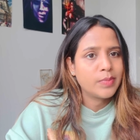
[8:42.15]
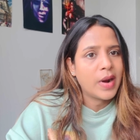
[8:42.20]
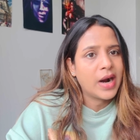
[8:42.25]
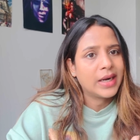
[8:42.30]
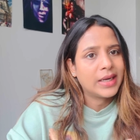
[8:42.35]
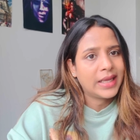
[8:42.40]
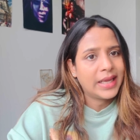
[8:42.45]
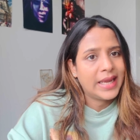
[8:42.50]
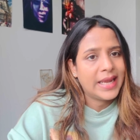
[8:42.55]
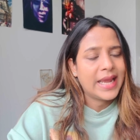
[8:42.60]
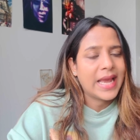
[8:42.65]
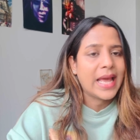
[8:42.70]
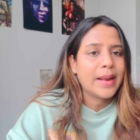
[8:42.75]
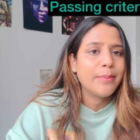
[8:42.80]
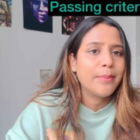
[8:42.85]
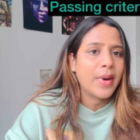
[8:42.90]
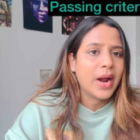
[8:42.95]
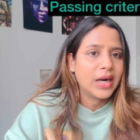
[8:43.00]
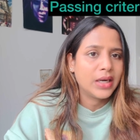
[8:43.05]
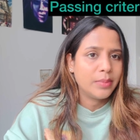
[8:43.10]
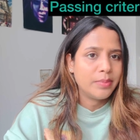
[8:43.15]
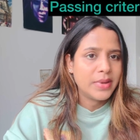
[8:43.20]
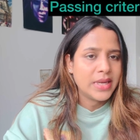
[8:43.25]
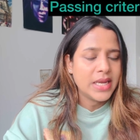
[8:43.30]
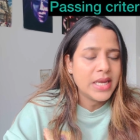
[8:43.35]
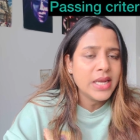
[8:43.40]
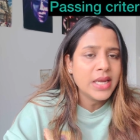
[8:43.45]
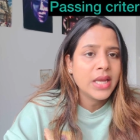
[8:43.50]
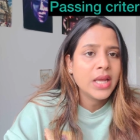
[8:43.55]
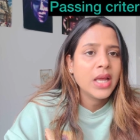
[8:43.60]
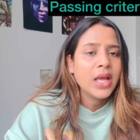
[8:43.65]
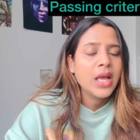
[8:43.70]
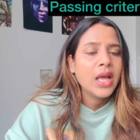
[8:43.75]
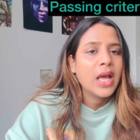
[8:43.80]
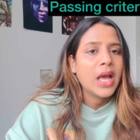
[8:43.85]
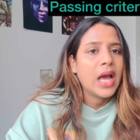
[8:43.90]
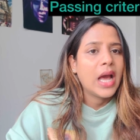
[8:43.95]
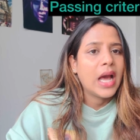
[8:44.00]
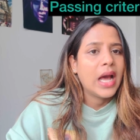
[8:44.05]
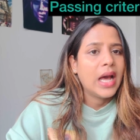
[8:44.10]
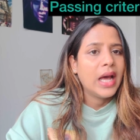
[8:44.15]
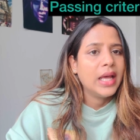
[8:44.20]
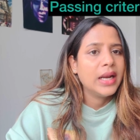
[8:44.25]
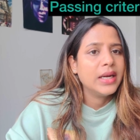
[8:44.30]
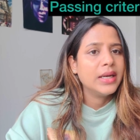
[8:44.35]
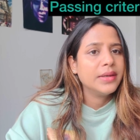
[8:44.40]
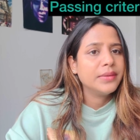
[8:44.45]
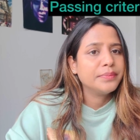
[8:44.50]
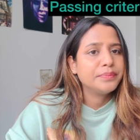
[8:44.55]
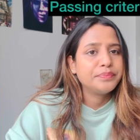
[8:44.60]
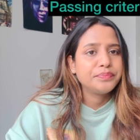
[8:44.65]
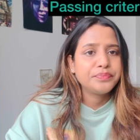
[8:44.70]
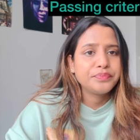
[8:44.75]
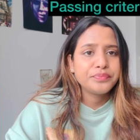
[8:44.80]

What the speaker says: part A and part B. And